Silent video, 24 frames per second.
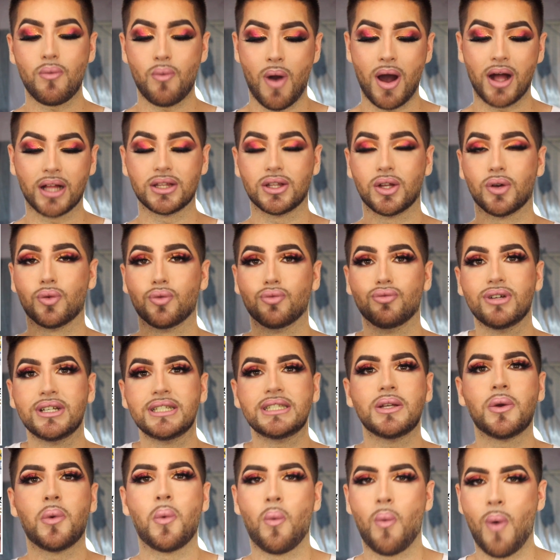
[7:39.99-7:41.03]
want the
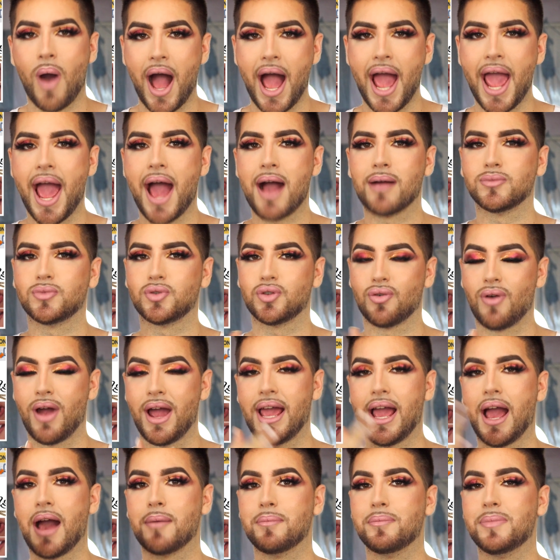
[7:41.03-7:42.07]
reason why I'm
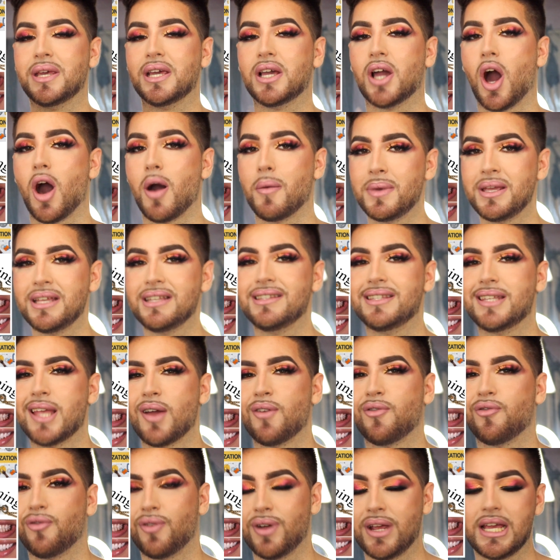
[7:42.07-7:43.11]
trying I'm becoming
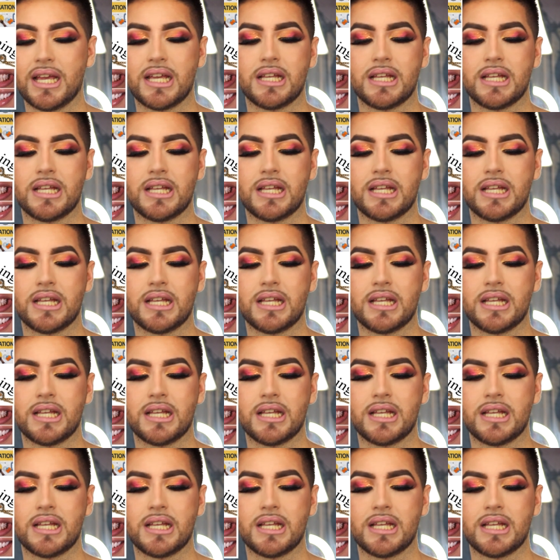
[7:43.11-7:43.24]
debt free